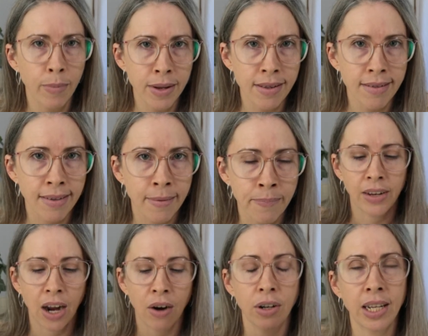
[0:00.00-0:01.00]
opens.
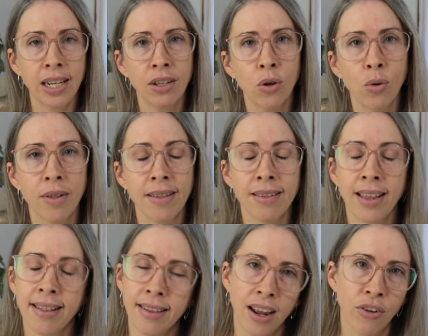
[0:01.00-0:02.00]
Currently, the course is
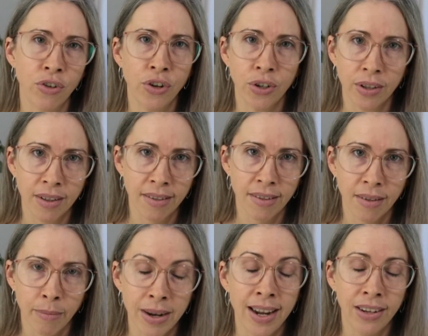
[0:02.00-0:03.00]
less than $100,
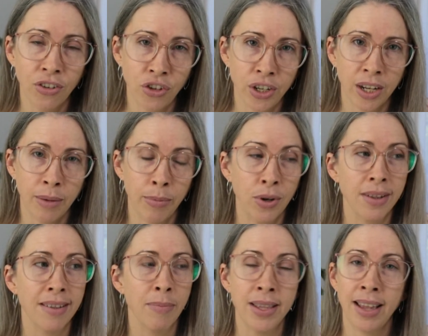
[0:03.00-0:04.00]
but next year, because
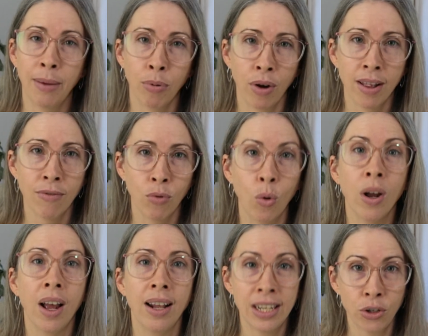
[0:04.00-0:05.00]
it's been that price for
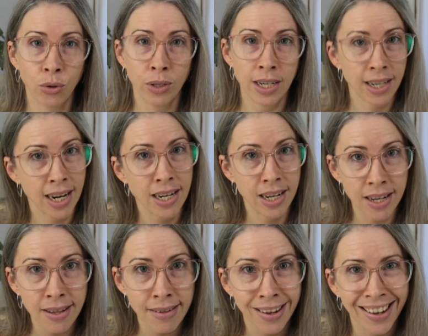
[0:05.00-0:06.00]
literally 10
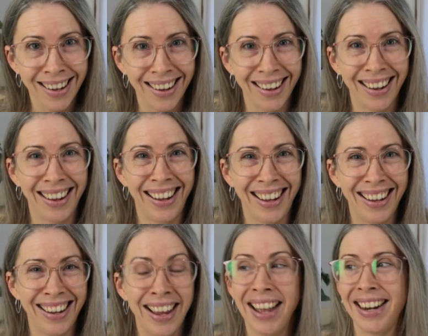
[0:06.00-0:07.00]
years,
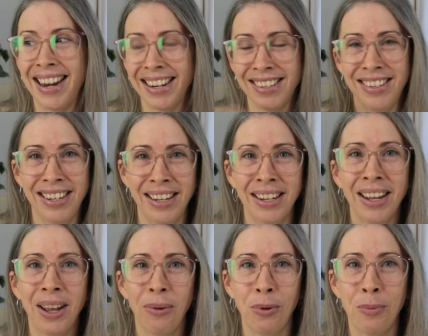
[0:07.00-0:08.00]
next year
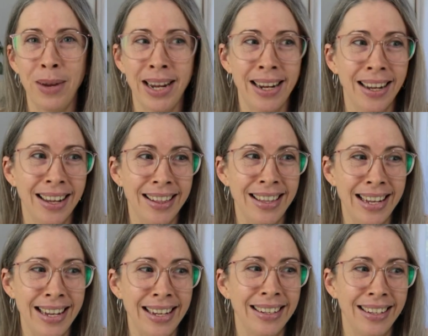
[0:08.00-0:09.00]
will be
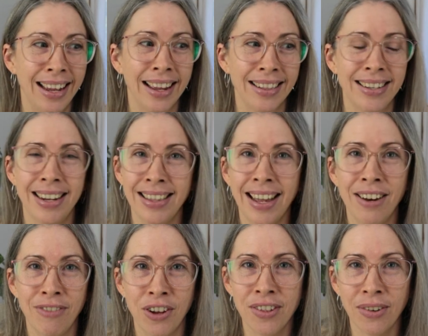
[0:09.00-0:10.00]
the 10th
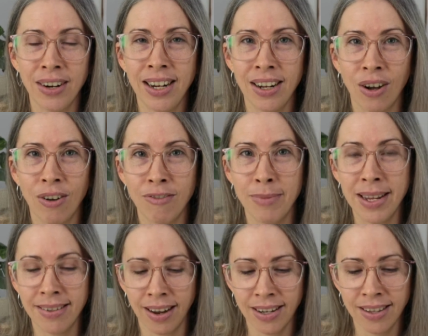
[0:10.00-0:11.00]
anniversary of me
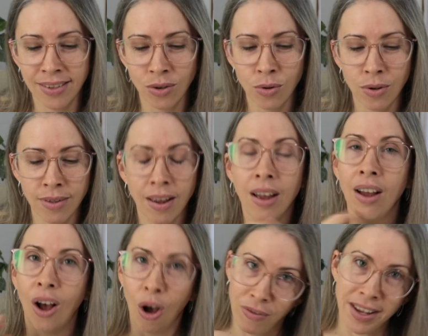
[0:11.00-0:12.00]
starting this course.
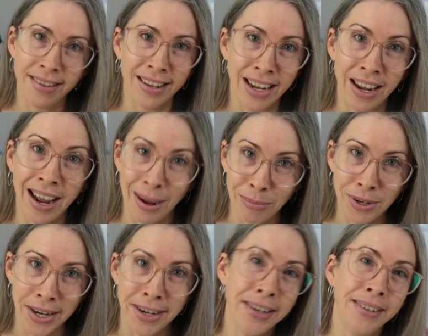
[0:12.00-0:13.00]
Obviously, I
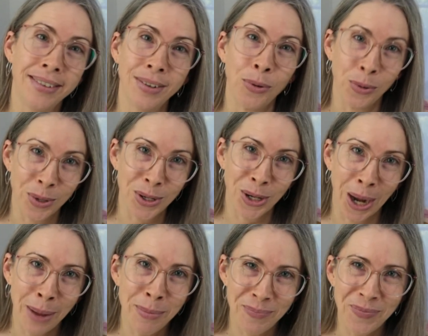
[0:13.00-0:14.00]
update it all the
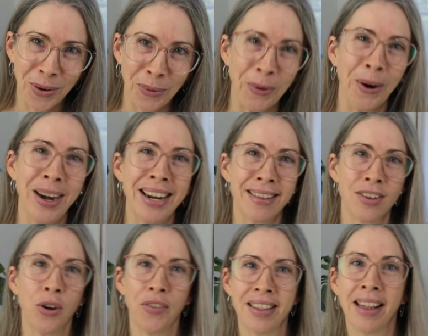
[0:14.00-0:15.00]
time. Don't worry, it's
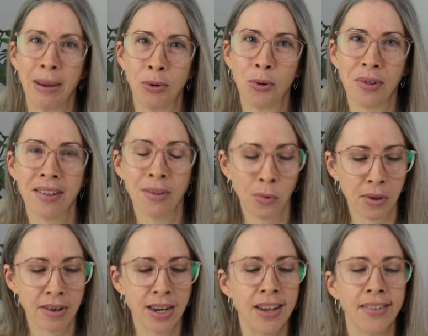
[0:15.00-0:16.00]
not the same course as it
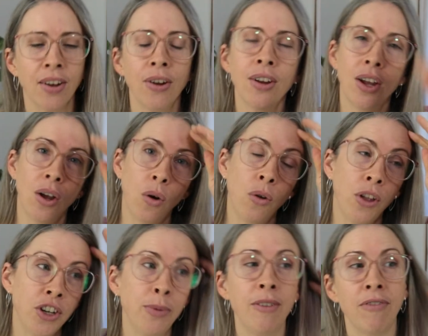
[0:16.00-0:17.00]
was 10 years ago.
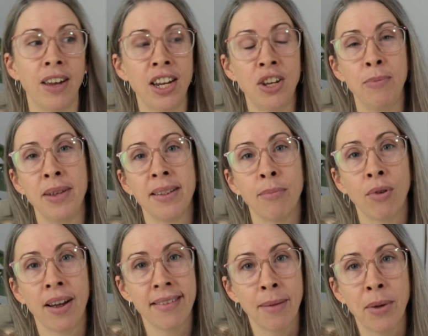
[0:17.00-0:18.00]
Although, to be fair, you'd be
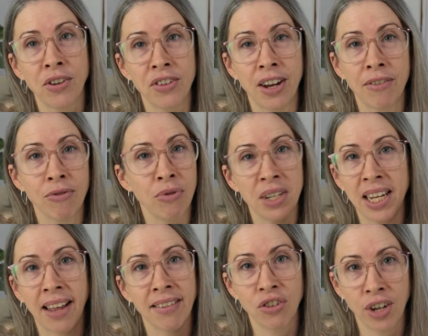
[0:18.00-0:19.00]
surprised how much stuff really
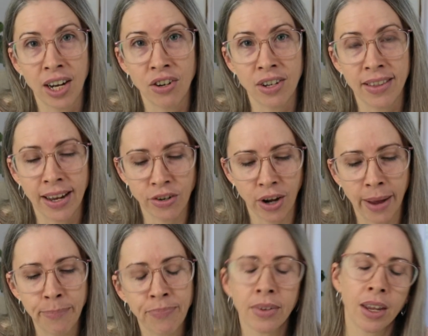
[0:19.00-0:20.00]
hasn't changed in that
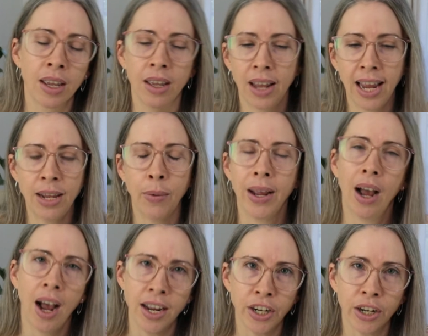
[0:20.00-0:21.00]
time. Anyway,
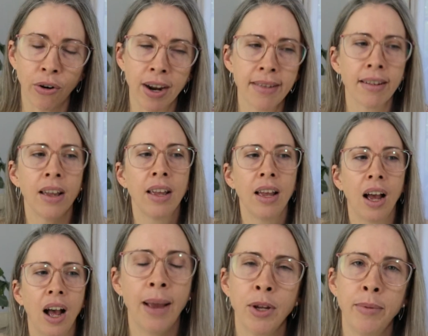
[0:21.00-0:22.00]
I digress.
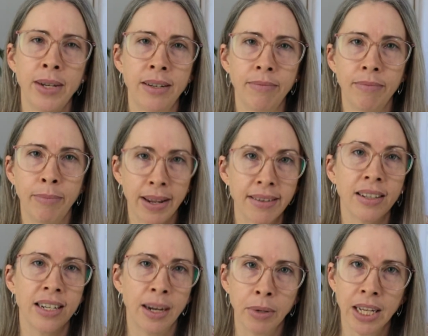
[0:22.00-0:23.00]
I'm going to be
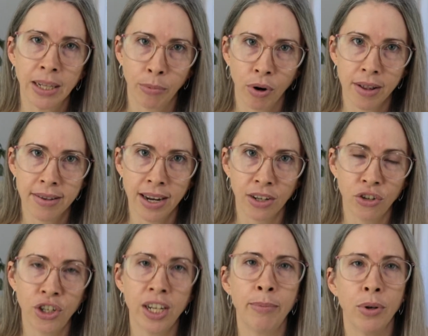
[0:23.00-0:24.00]
basically doubling the price
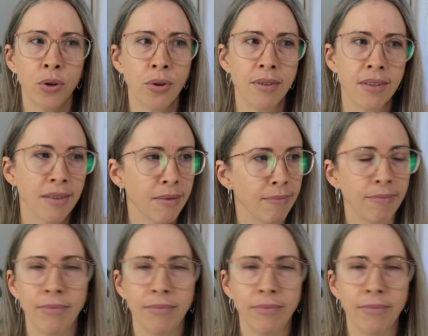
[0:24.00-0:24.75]
next year because,